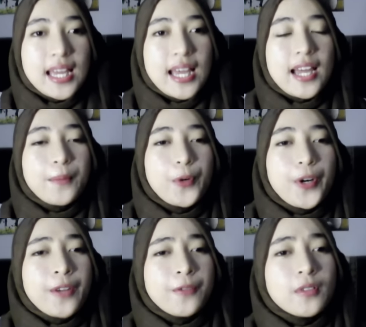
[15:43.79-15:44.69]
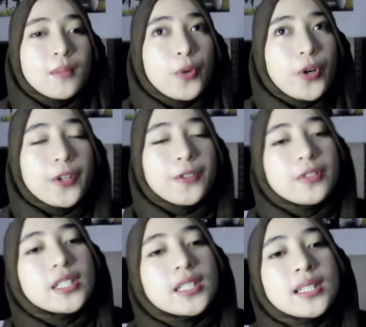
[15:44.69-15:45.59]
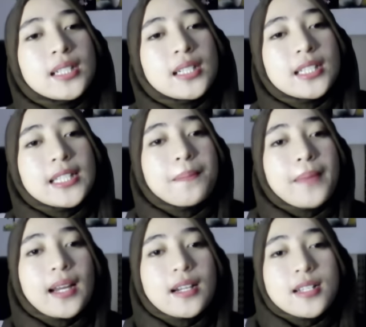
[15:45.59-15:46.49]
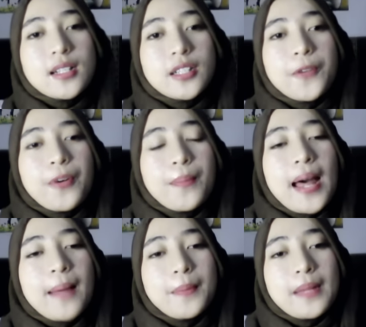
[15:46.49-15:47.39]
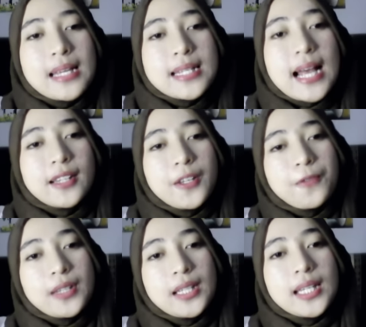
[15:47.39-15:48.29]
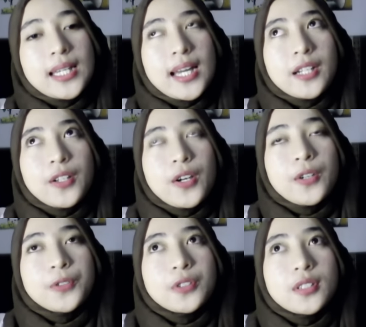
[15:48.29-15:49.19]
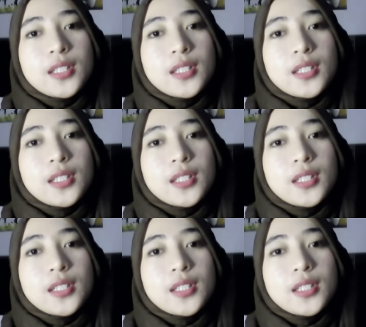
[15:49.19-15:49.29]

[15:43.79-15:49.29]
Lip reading: And moreover, the impact resulting from Happy Place activity carried out